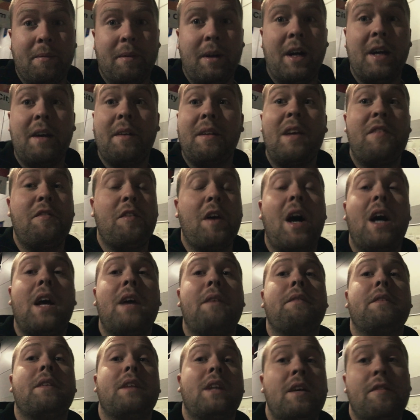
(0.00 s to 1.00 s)
I
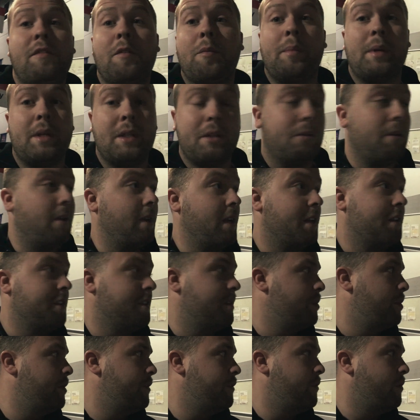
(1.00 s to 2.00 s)
have never been to
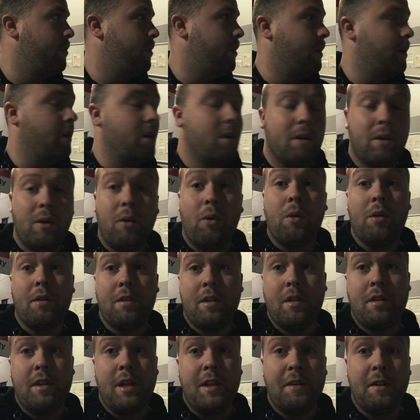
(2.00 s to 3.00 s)
London before, or
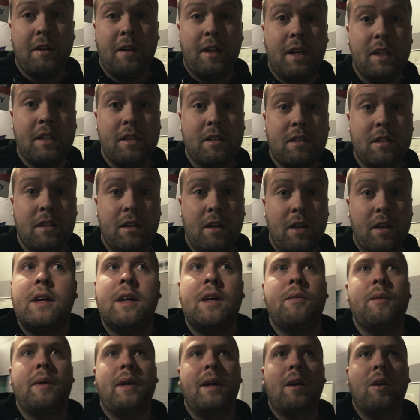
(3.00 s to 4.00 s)
the Netherlands.
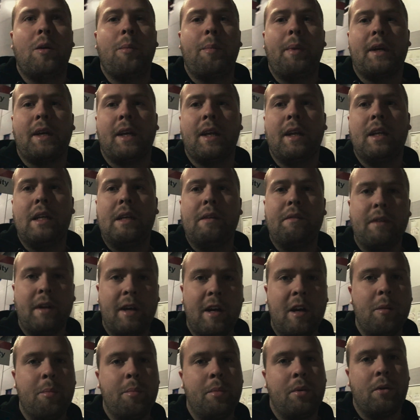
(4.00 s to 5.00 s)
I really hope I can leave
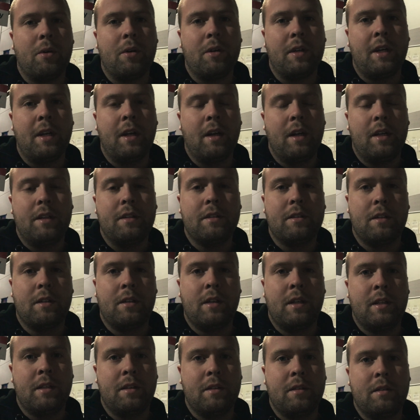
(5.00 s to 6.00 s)
the airport in
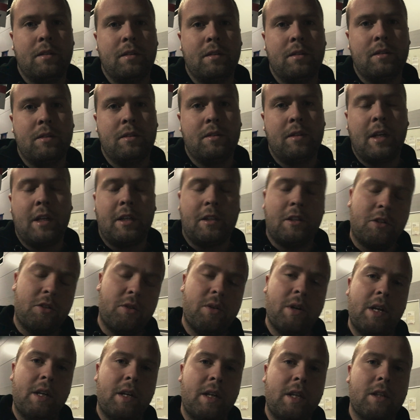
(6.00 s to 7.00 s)
London and take the
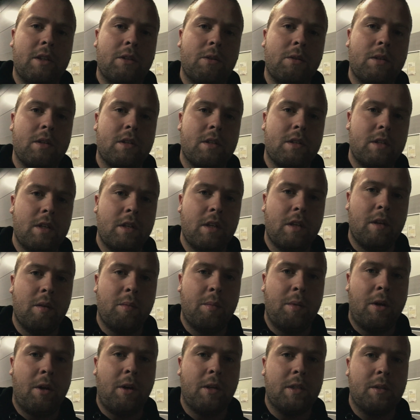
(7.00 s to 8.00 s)
train into the city,
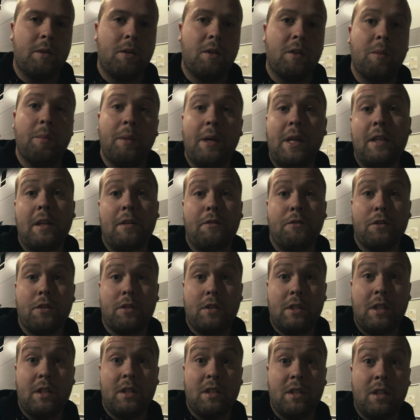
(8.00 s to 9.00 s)
because I'm gonna be there for
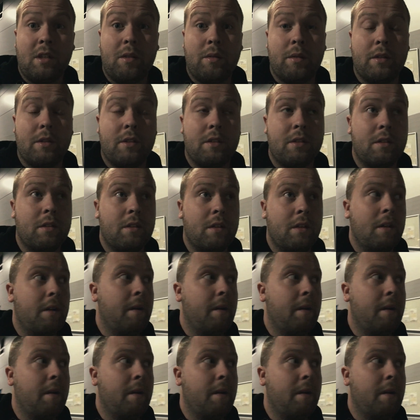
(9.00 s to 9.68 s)
6 hours.